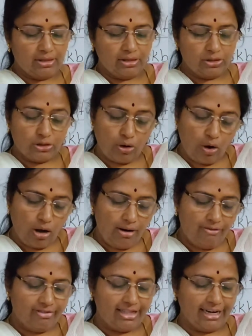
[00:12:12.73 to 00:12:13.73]

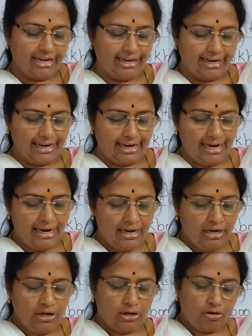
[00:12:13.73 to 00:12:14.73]
the riddle
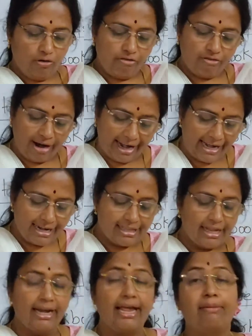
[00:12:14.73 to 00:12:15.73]
to find the
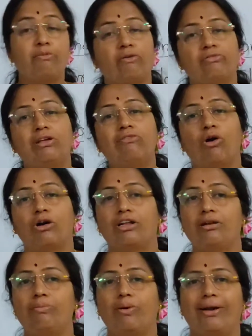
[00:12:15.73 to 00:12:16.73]
name of the
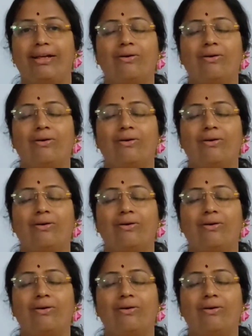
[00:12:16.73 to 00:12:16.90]
water body.